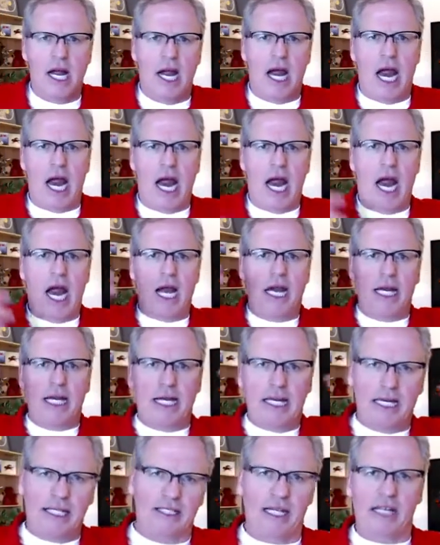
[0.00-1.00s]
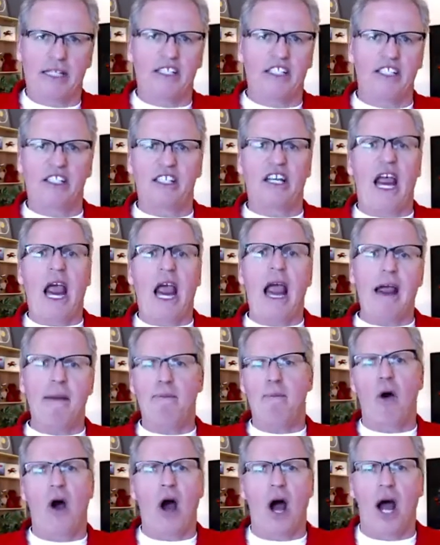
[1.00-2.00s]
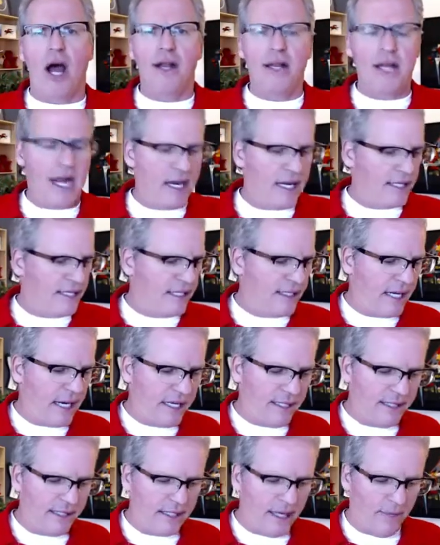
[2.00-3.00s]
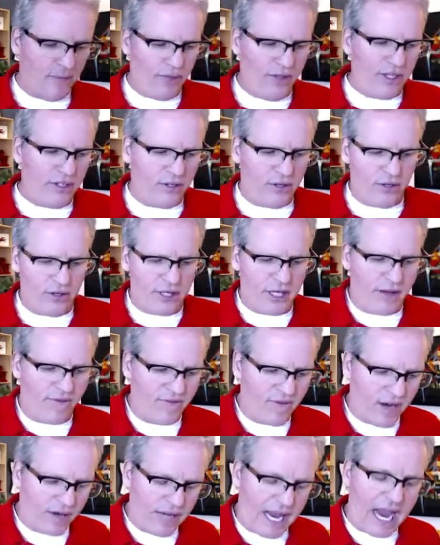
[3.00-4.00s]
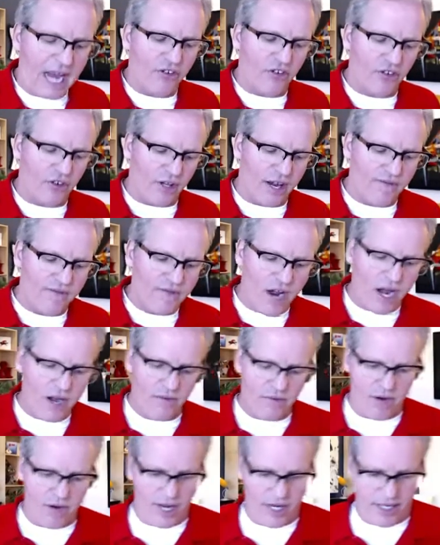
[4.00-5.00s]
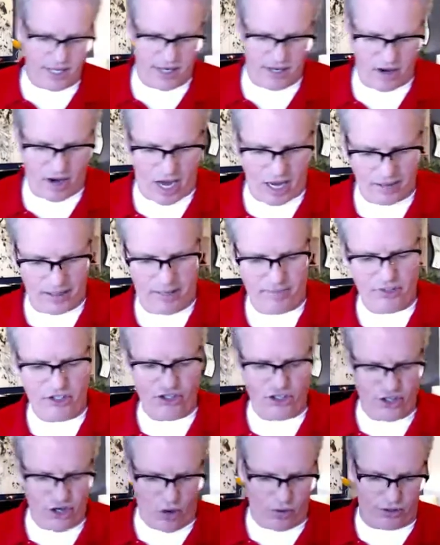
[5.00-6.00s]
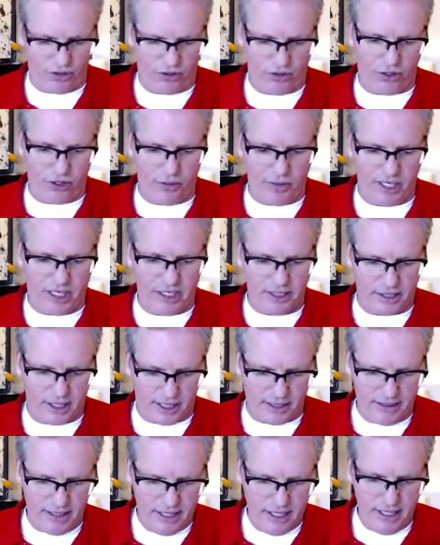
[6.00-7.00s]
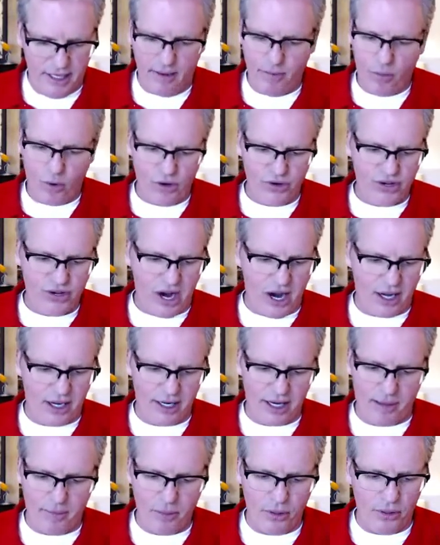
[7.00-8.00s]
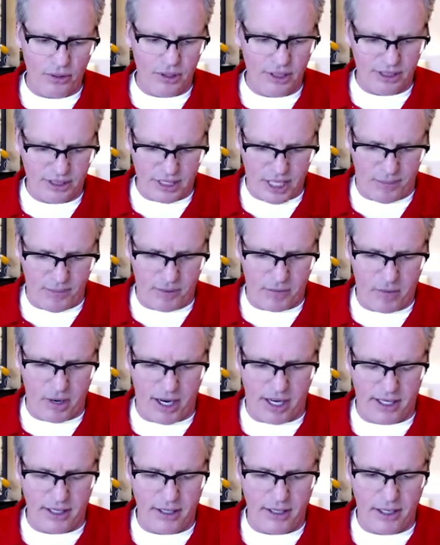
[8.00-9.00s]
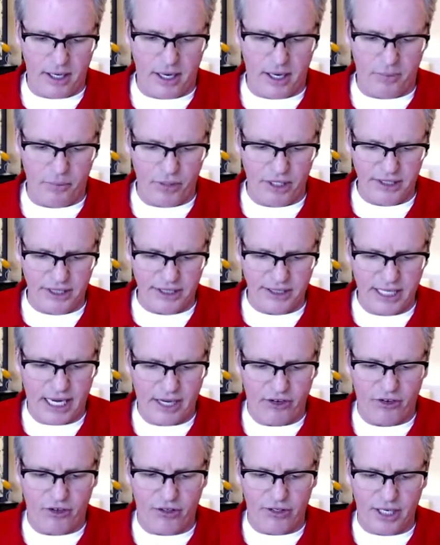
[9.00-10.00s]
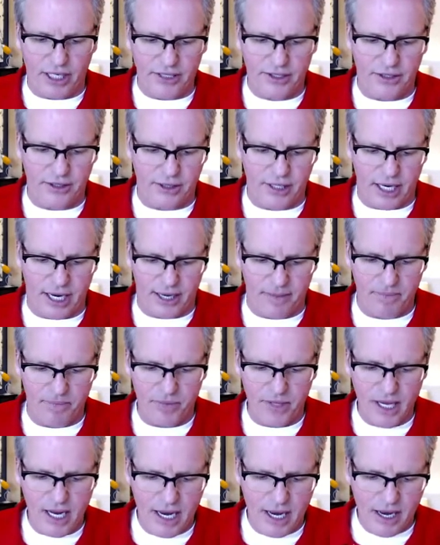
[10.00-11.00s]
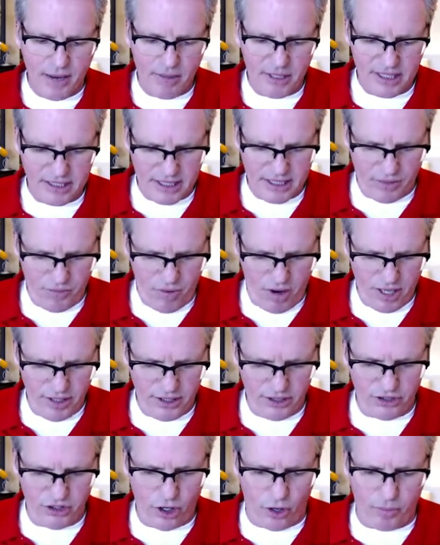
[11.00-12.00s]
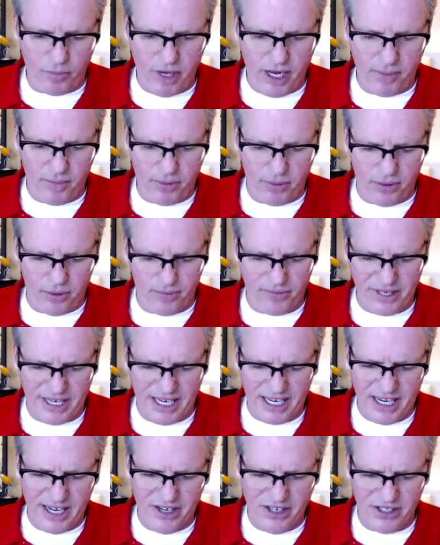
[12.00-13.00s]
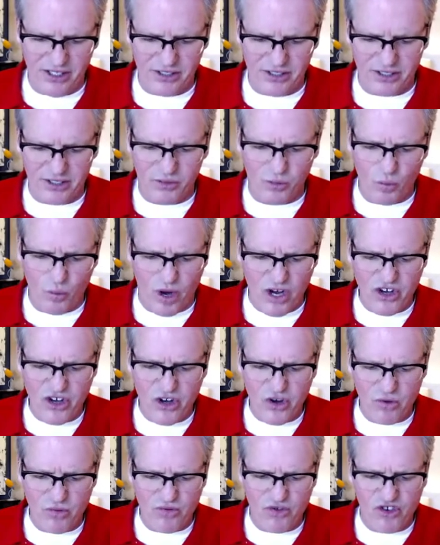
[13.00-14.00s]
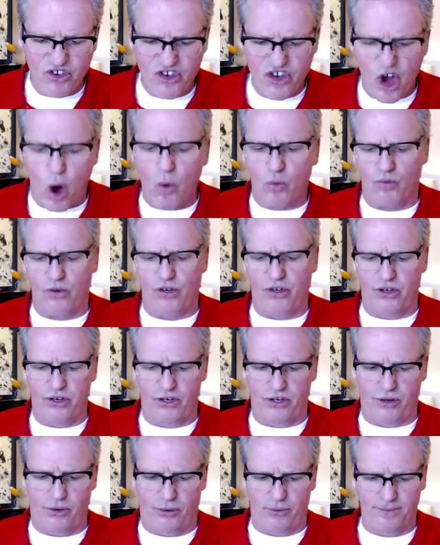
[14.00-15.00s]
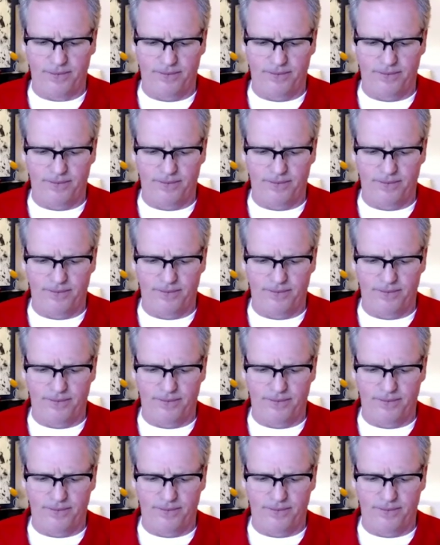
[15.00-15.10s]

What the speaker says: and he's got this cape on, and it says something to the effect. Actually, I've got it right here. Let me show it to you, because poor Donnelly, I pulled this up in my presentation yesterday because I wanted to show people, here's what you don't do